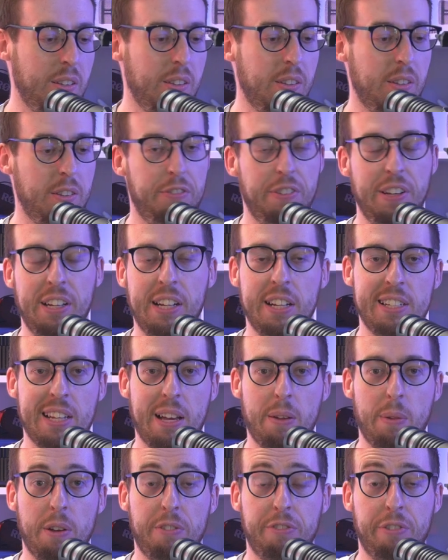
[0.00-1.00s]
the feelers
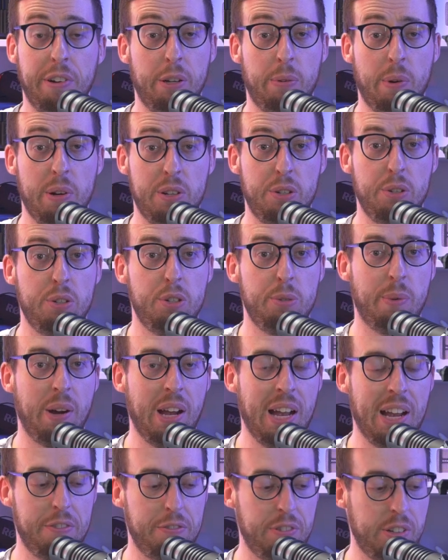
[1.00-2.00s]
out there for any questions you might
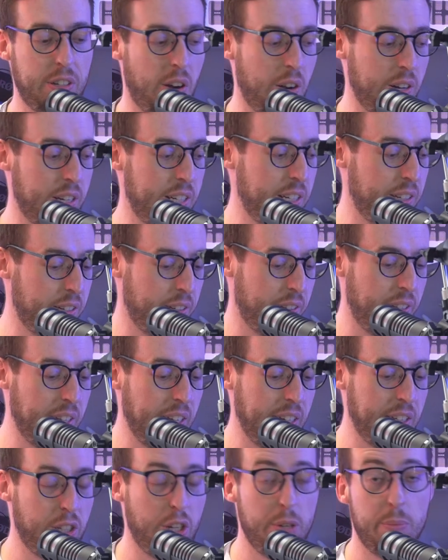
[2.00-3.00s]
have regarding
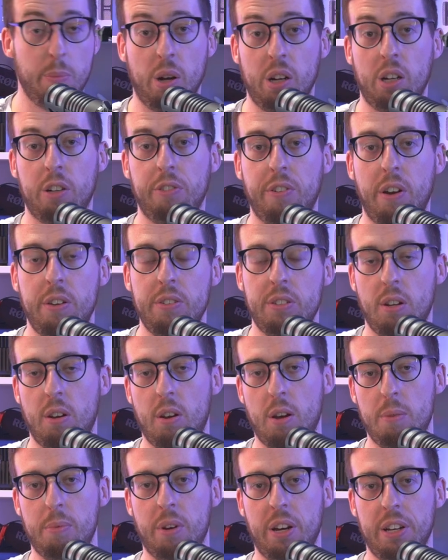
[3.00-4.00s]
the two microphones, the
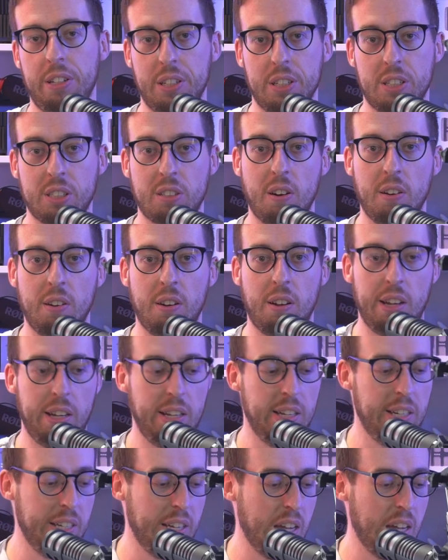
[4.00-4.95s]
Limelight and the Skylight.